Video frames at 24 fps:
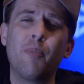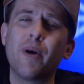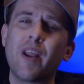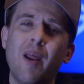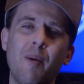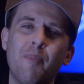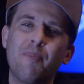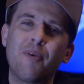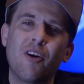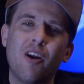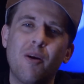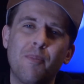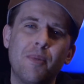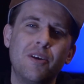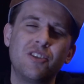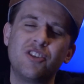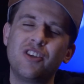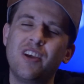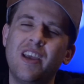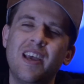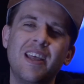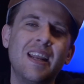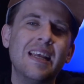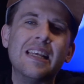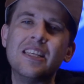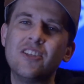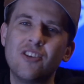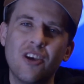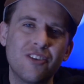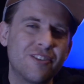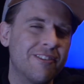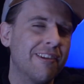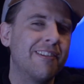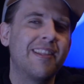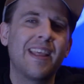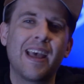but I promise you, it is
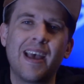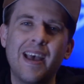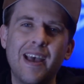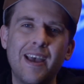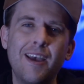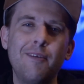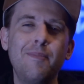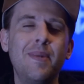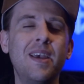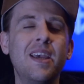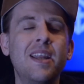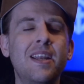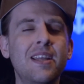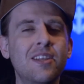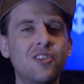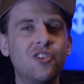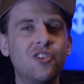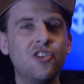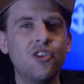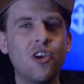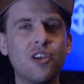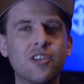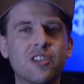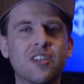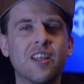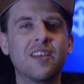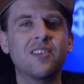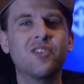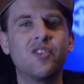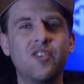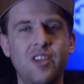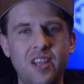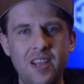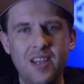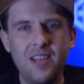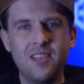just a time, it is just a
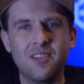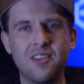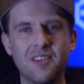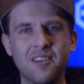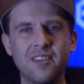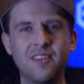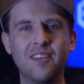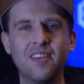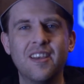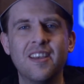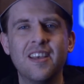season,